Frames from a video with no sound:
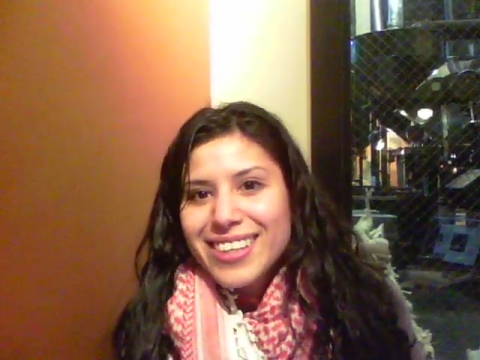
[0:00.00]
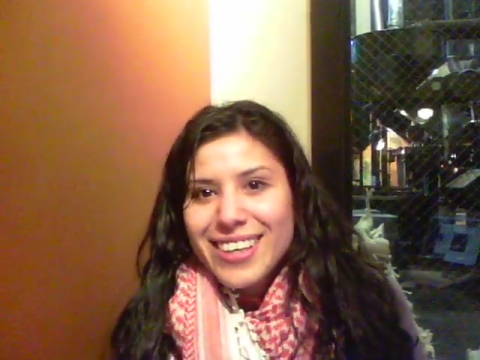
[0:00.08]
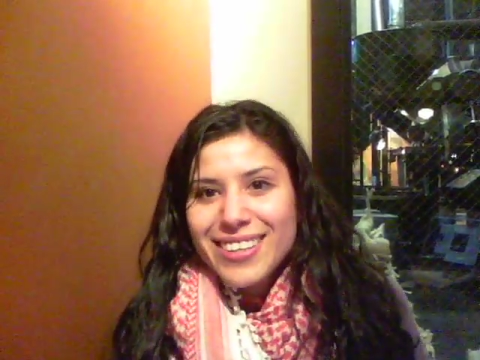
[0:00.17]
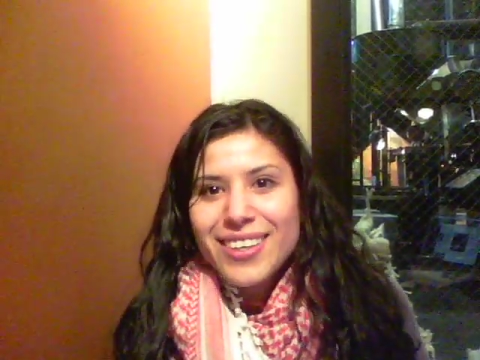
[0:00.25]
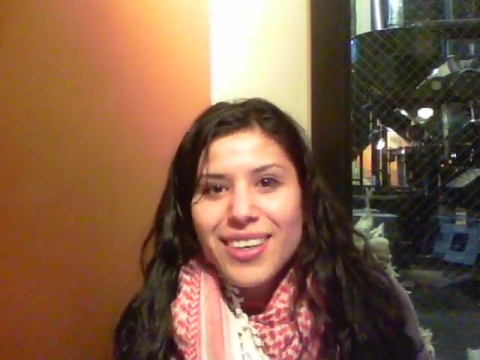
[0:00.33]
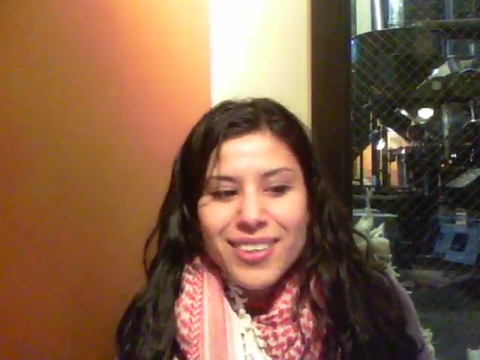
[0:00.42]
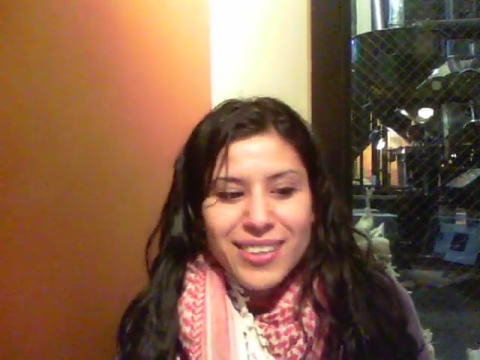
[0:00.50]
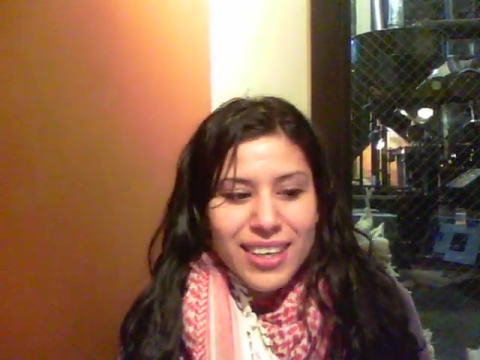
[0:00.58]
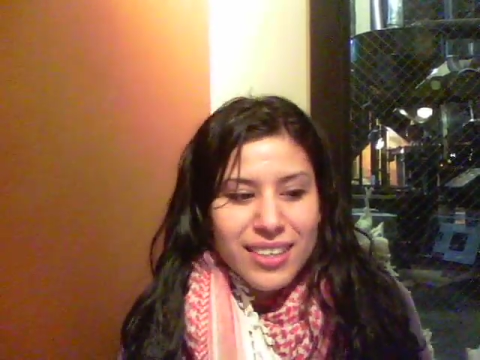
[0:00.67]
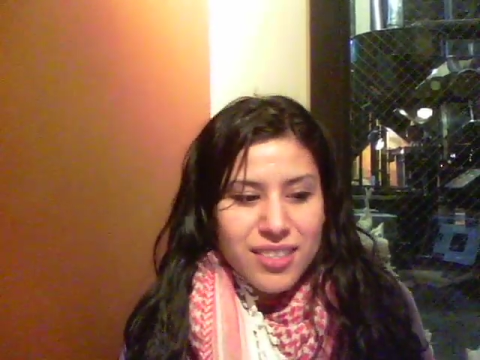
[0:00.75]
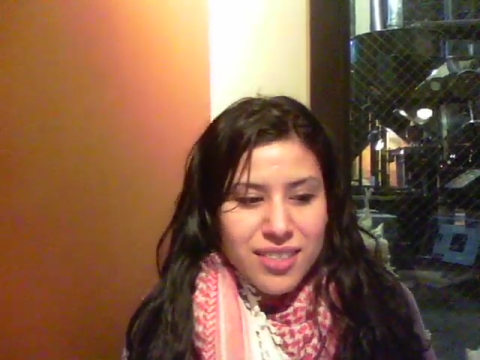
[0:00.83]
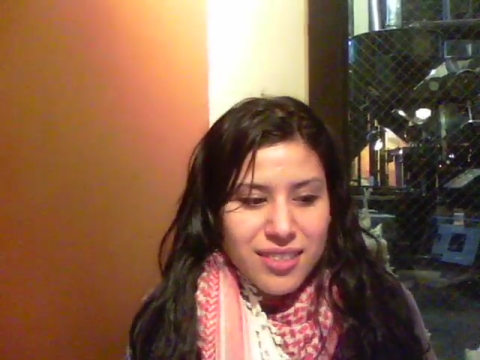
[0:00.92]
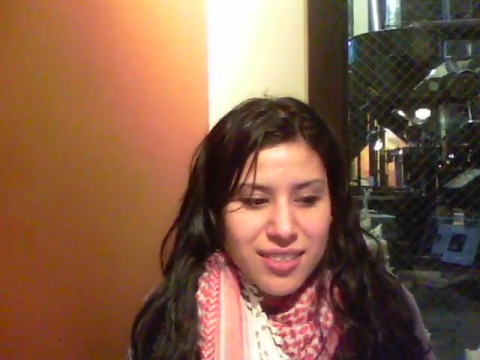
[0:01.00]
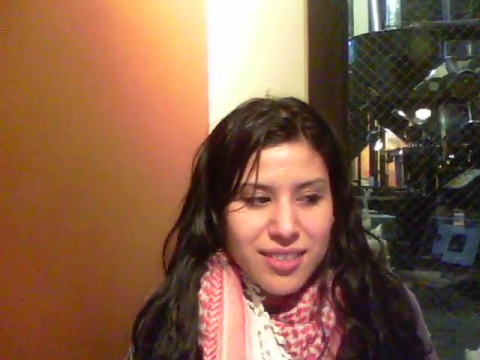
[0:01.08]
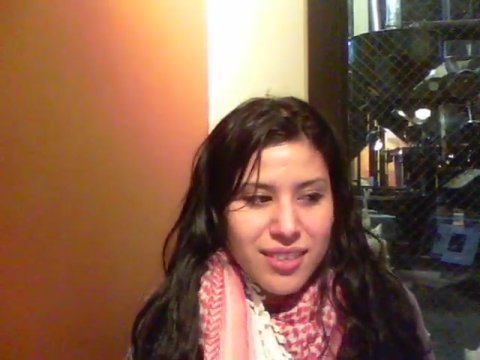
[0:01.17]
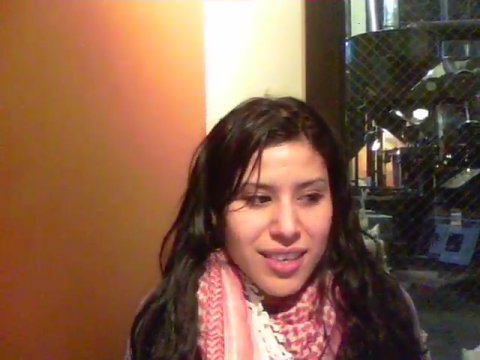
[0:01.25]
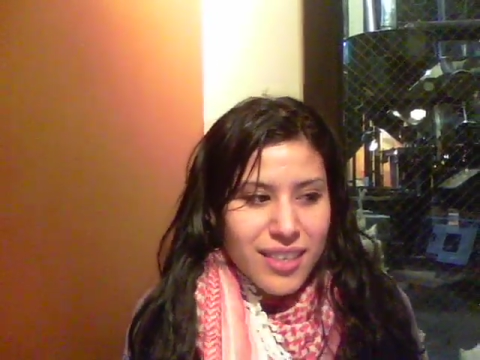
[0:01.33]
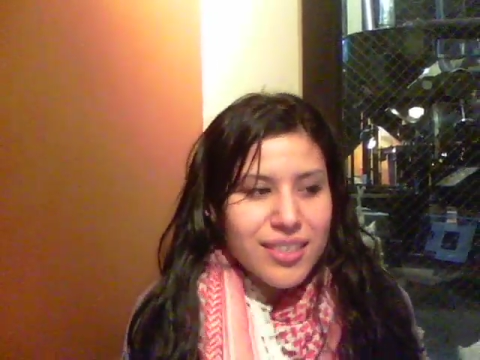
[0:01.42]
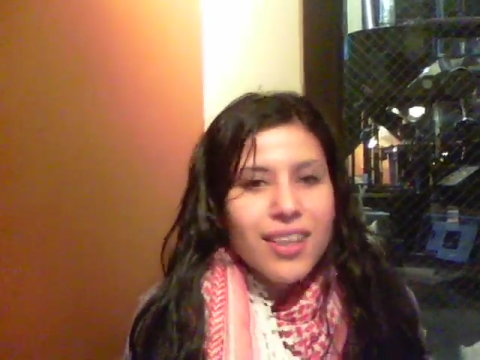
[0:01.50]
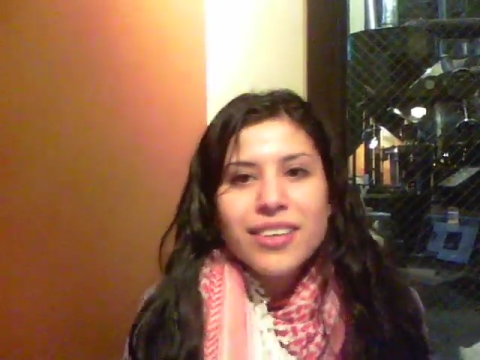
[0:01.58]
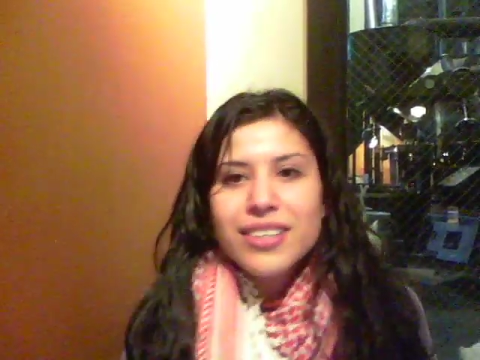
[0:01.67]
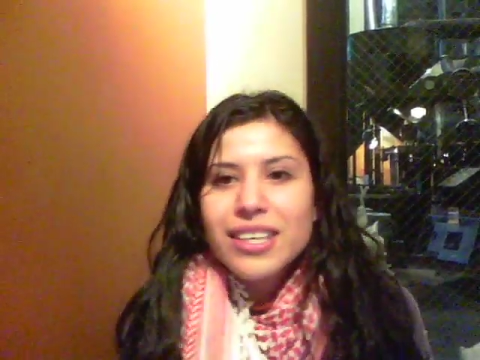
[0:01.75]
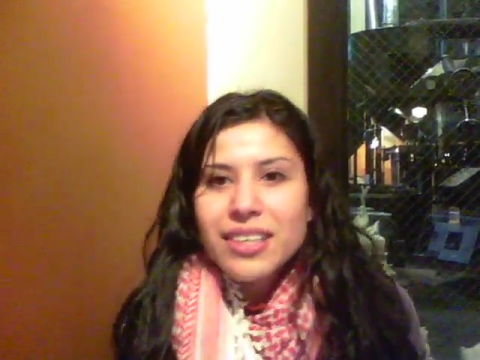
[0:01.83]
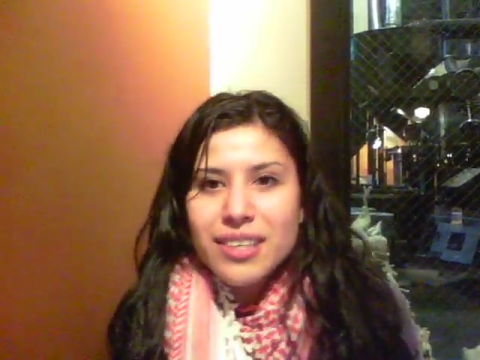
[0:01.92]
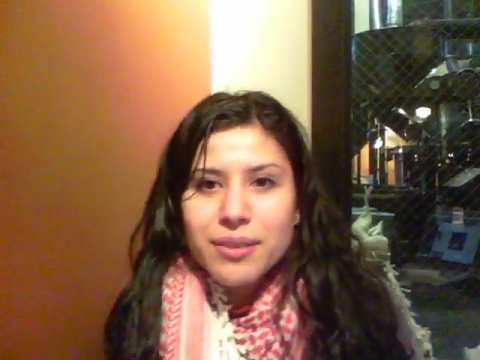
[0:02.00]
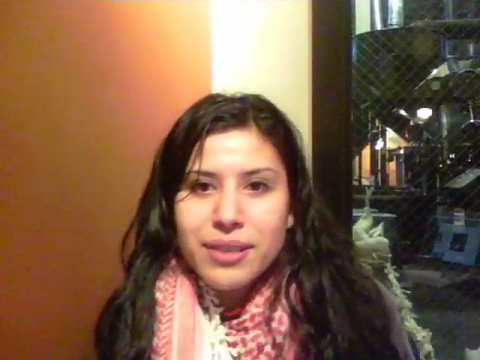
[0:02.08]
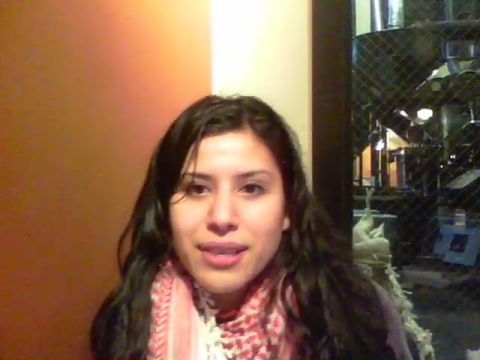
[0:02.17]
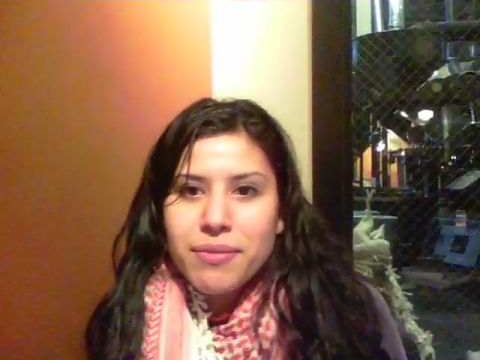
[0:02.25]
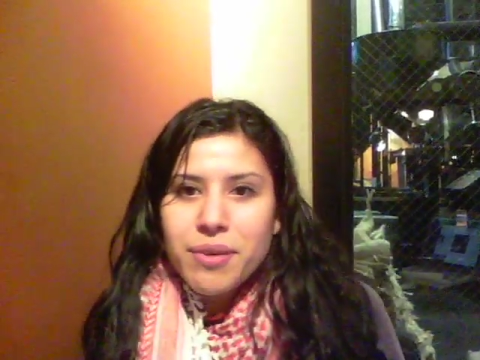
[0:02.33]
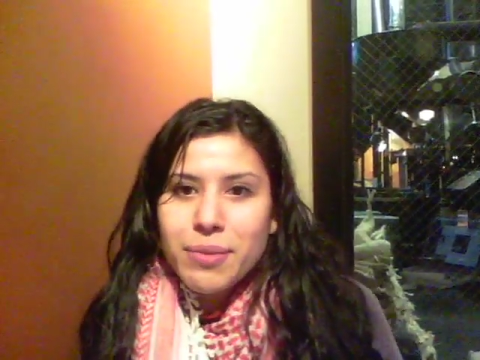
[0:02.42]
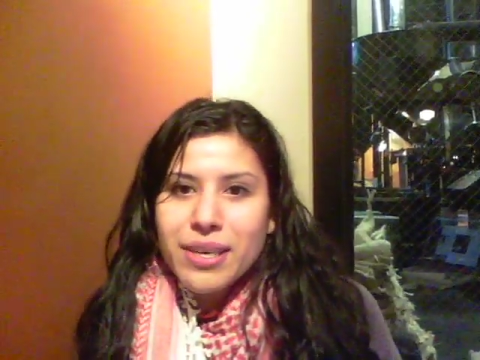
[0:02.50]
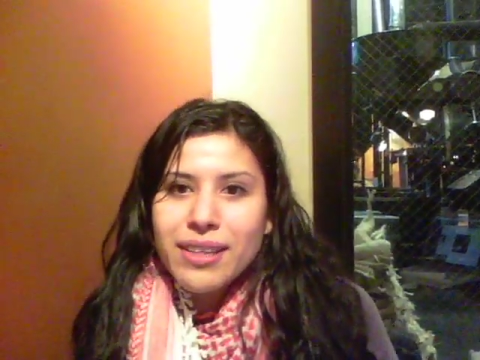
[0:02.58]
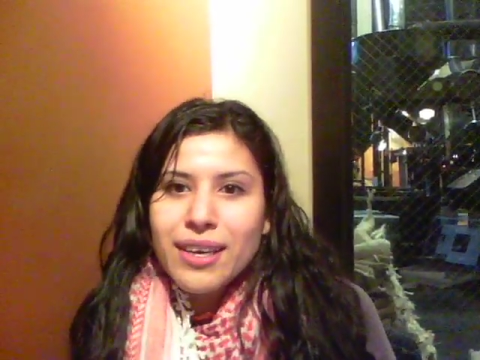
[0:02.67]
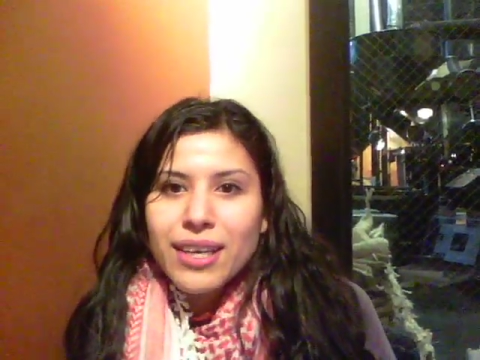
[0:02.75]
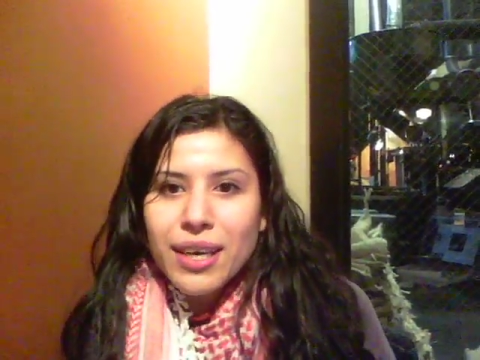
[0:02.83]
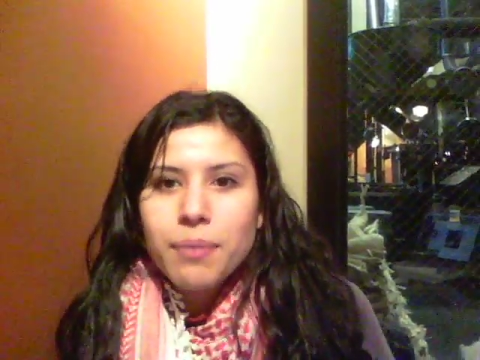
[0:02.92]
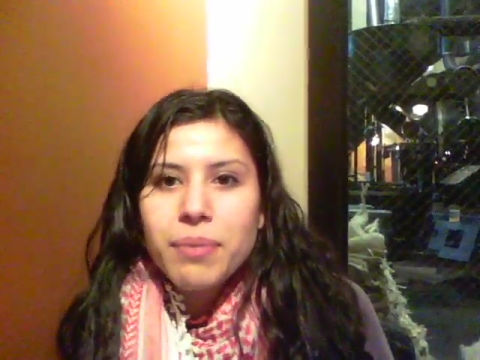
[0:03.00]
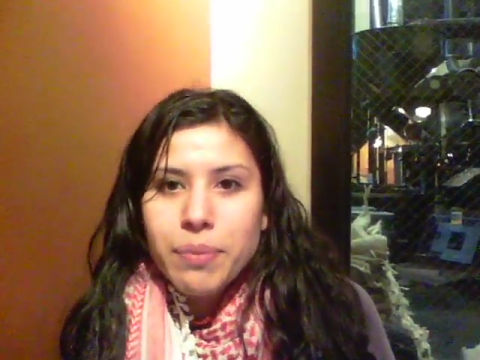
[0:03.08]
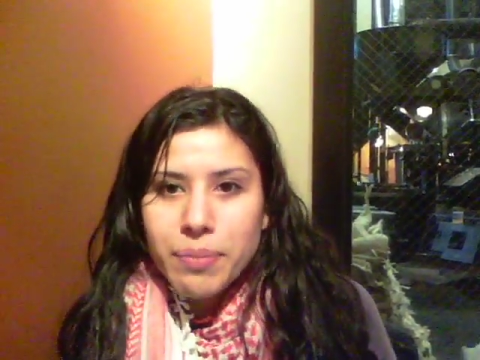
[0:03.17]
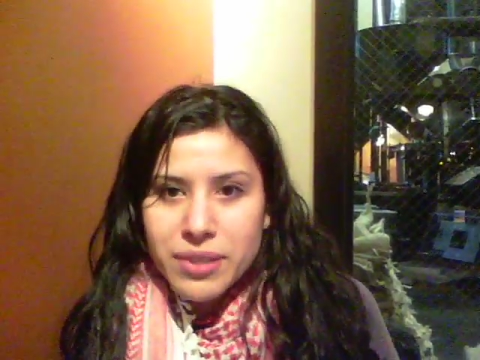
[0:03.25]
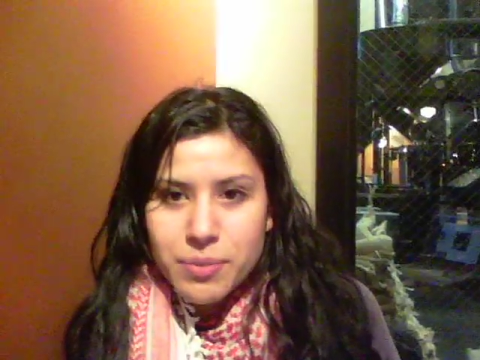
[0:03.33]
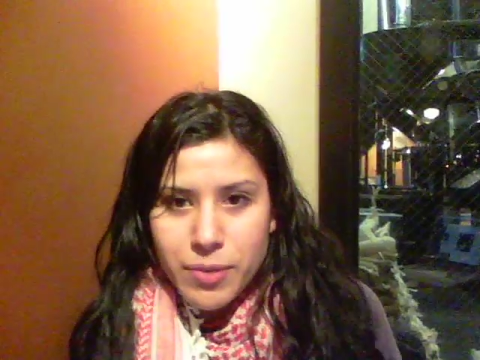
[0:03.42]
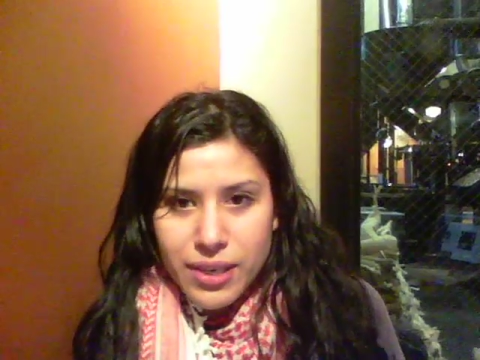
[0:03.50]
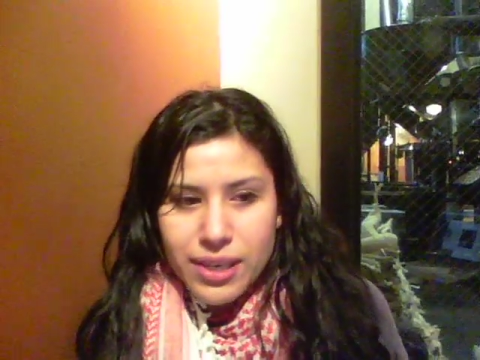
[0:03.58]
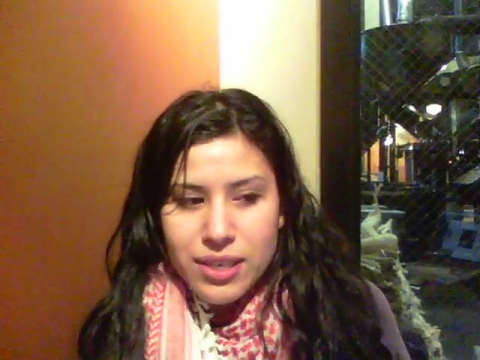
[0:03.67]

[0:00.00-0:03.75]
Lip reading: you know, like just in solidarity with everybody that got pepper sprayed,